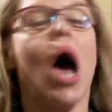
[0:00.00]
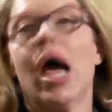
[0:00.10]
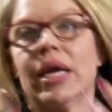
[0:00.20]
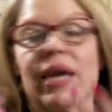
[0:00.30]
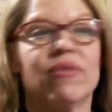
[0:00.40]

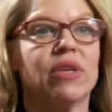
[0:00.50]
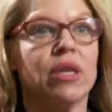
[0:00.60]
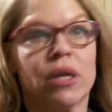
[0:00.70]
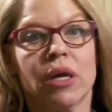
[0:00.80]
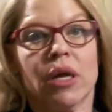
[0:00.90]
I gave
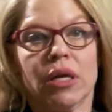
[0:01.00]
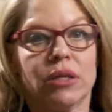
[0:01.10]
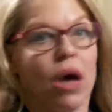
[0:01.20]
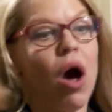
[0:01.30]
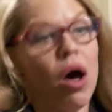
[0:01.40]
it,
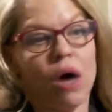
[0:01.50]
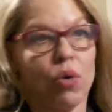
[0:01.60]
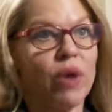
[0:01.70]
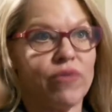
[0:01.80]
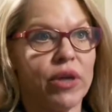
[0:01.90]
uh,
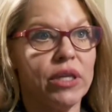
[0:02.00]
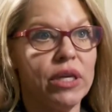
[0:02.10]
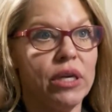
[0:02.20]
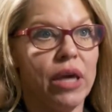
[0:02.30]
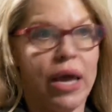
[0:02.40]
quite frankly,